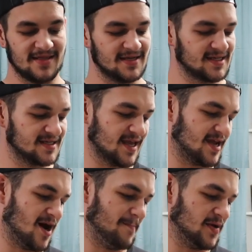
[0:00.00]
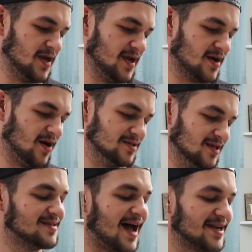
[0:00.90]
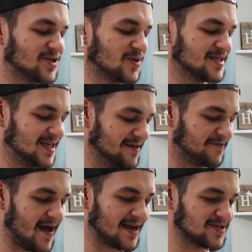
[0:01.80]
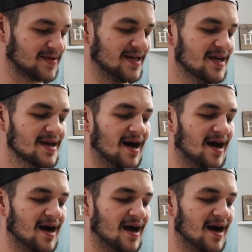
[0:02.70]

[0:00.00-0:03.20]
This is a company called La Tortilla Factory.